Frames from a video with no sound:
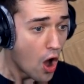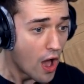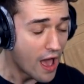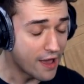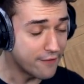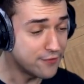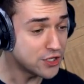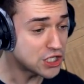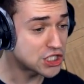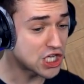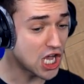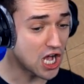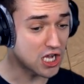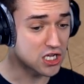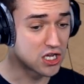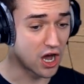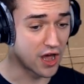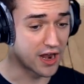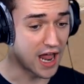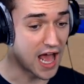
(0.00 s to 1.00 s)
heavy
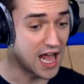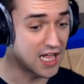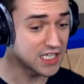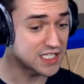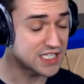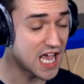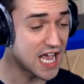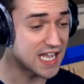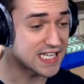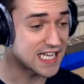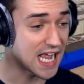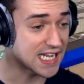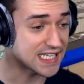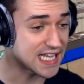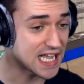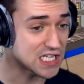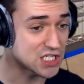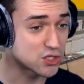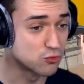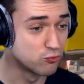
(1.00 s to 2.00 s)
shotgun. I'll take that.
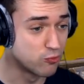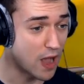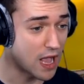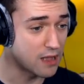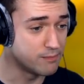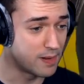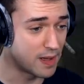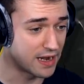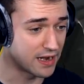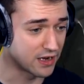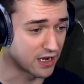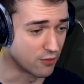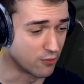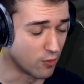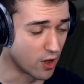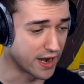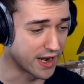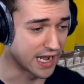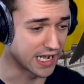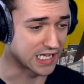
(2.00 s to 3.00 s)
That's way better than
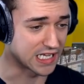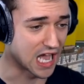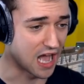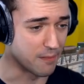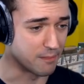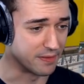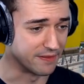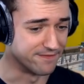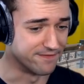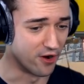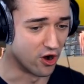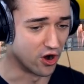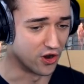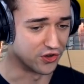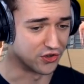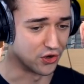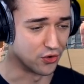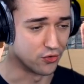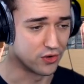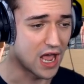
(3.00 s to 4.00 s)
what I got before,
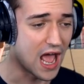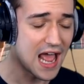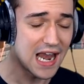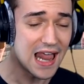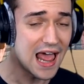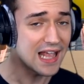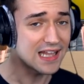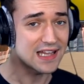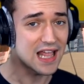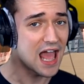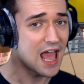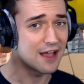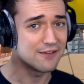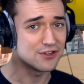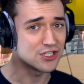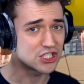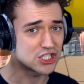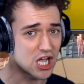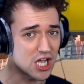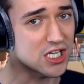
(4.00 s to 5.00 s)
dude. I like the heavy
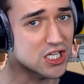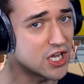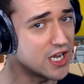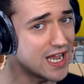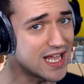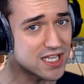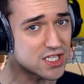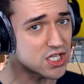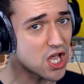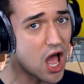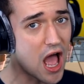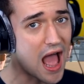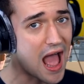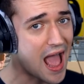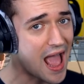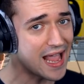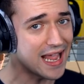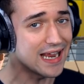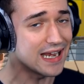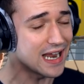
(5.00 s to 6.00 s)
shotgun. It's
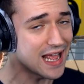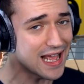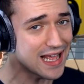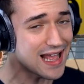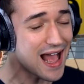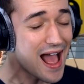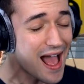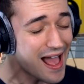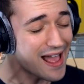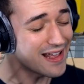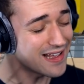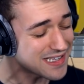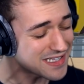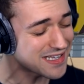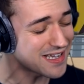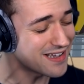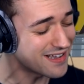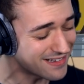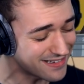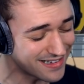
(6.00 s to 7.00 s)
alright. Yeah. I,